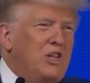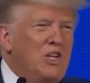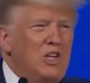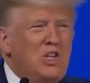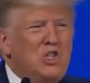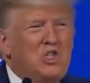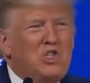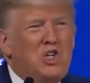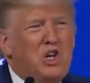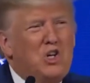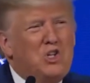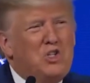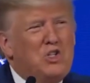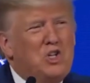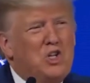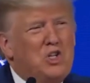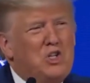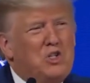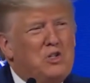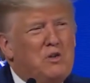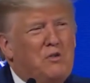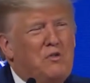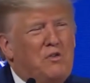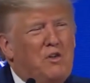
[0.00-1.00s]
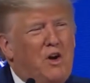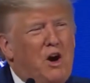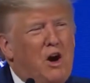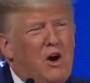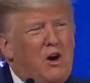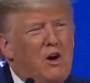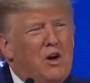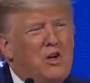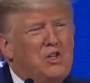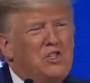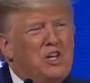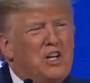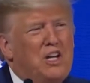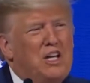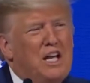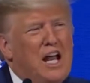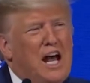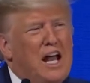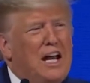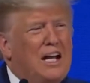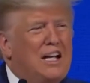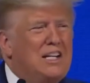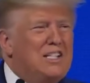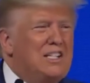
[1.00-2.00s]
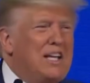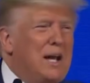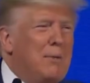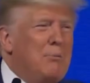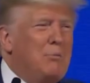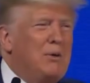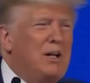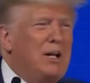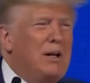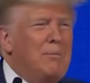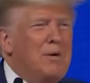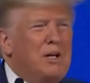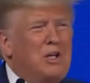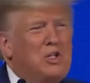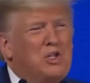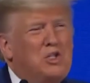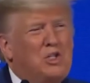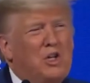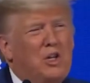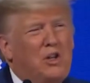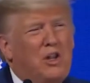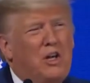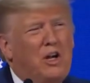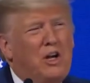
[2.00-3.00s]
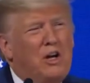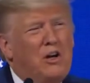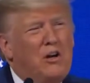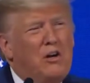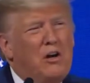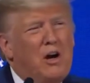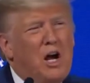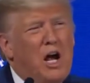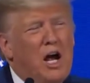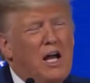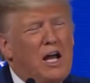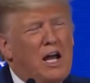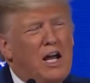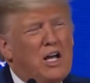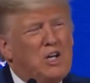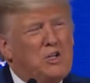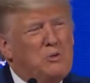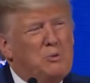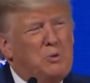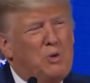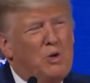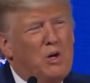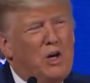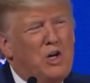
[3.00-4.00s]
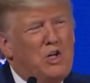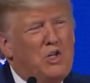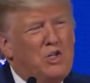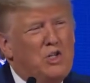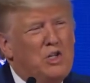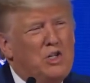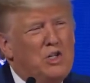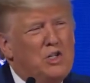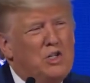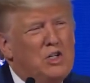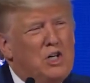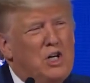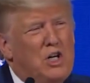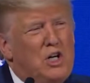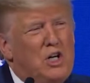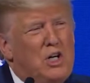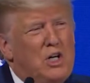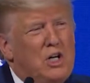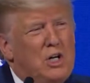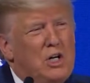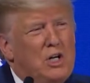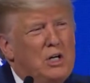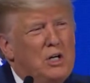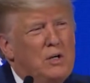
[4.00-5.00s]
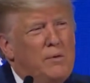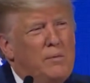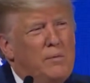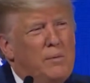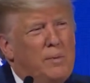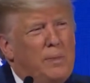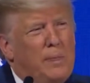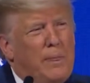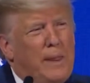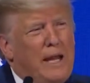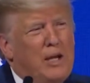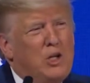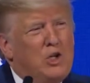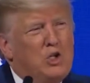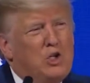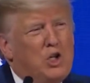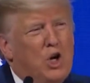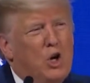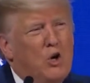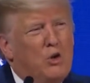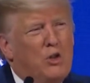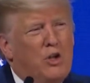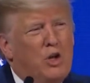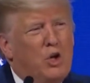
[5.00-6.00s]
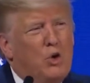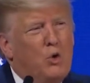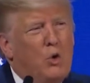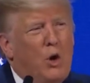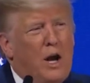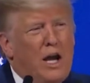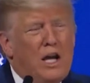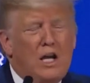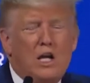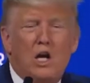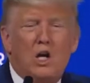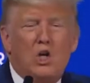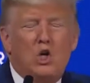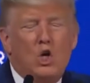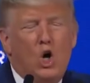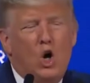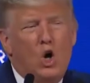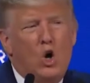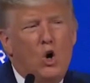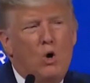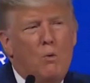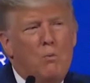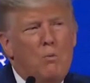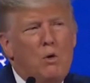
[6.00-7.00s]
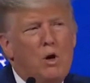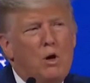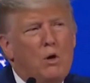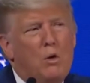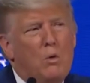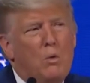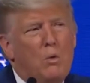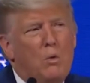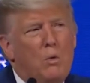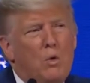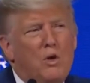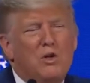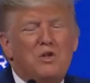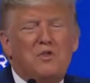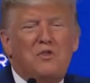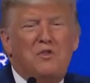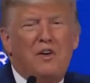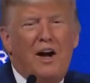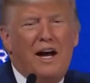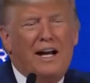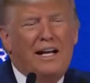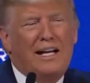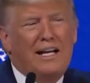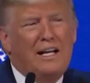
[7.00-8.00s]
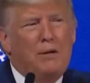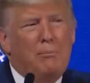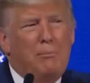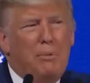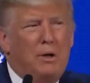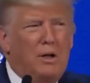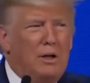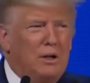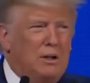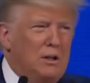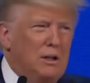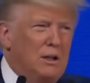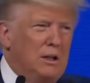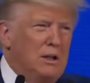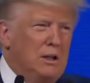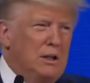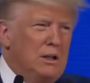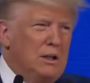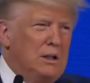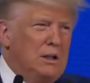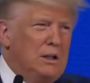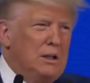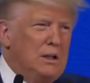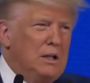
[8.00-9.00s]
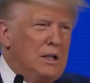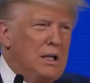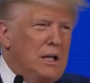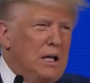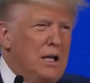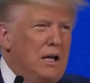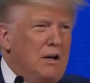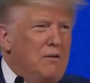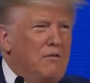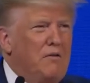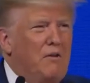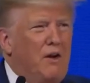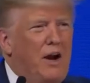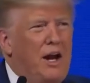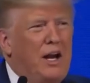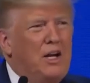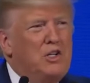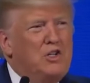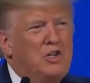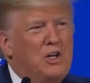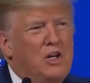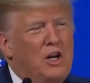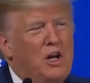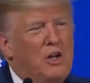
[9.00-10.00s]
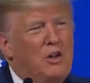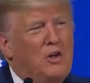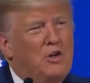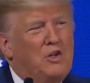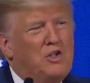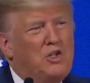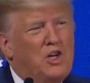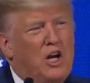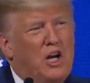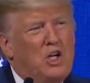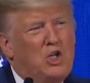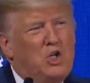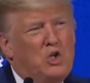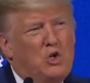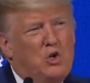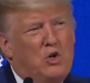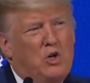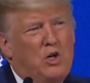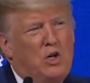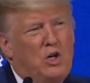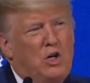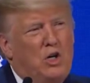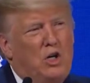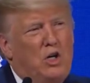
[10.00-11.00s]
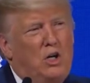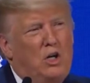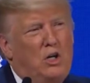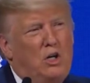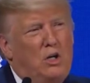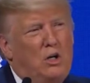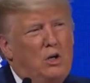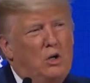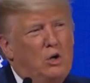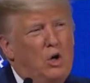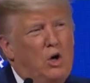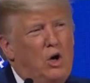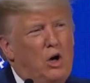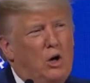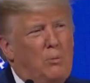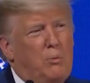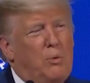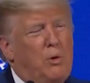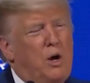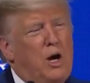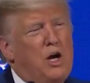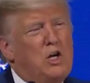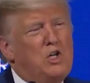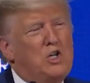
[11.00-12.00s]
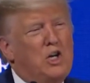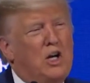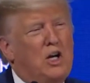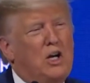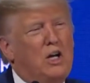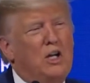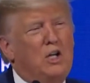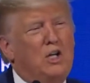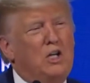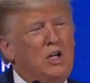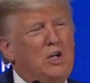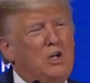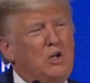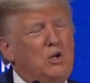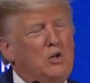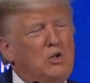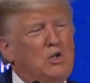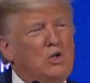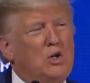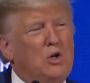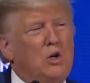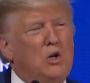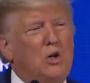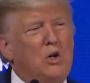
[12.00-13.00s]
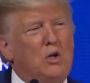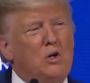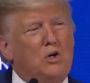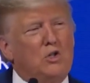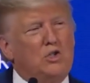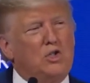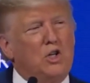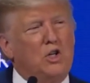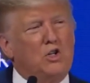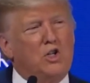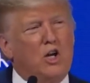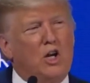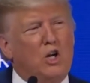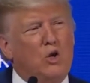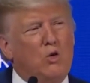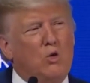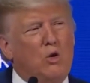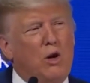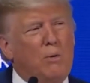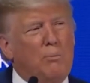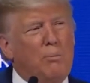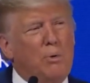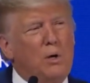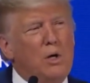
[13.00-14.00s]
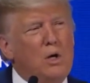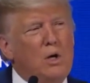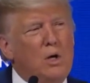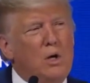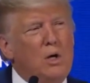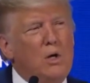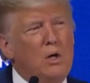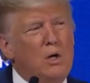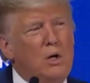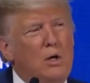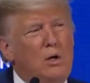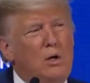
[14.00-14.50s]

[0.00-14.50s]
But these citizens of Florence did not accept limits to their high aspirations. And so the Great Dome was finally built. In France, another century-long project continues to hold such a grip